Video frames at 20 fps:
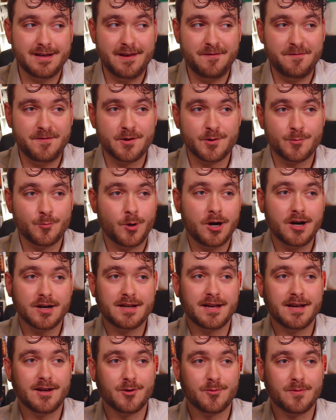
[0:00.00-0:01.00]
if you're
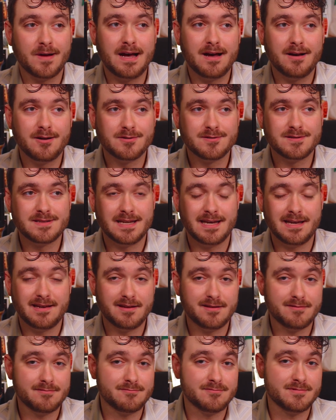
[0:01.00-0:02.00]
walking around
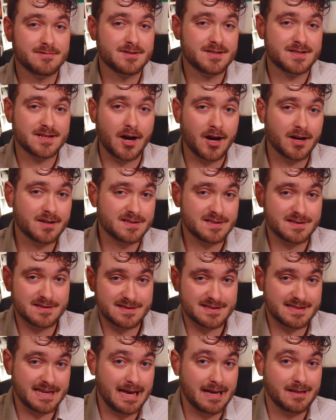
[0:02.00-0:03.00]
in socks and
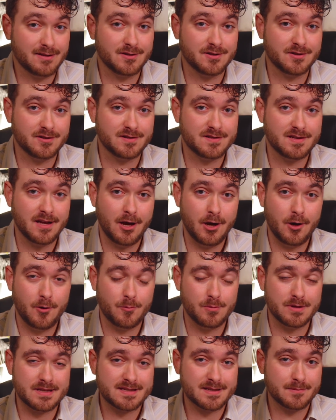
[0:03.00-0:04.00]
sandals
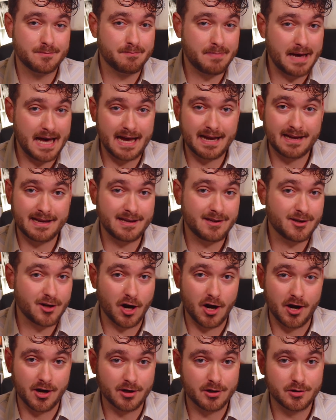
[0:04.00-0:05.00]
with some baggy
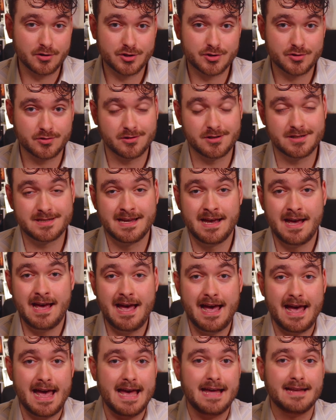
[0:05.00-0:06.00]
cargo shorts
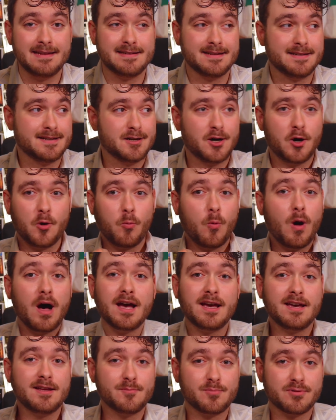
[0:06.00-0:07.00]
and a
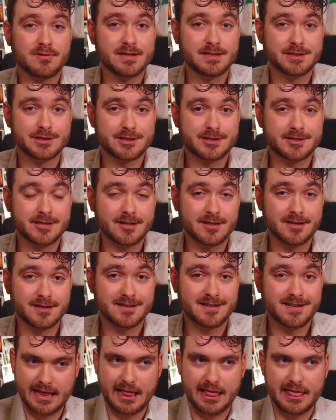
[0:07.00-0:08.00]
Hawaiian print
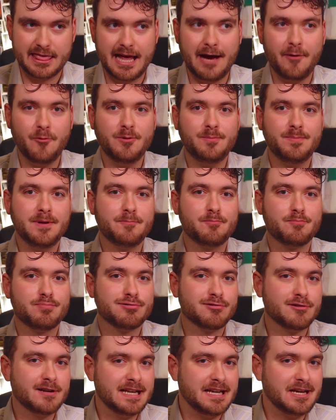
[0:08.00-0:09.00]
shirt, that would be
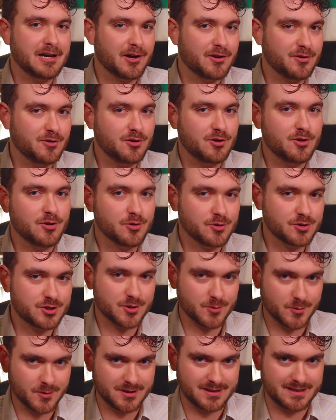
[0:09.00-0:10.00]
pretty
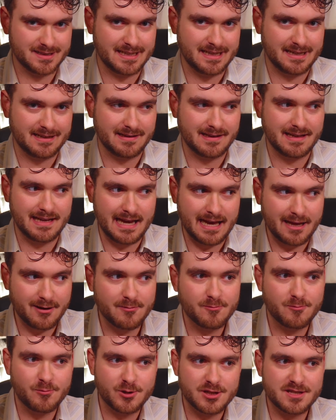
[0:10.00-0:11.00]
unusual in Italy
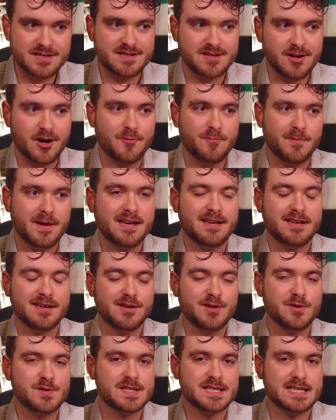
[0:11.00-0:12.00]
and would start
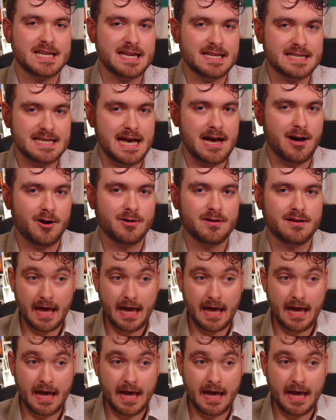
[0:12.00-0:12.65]
making you stand out.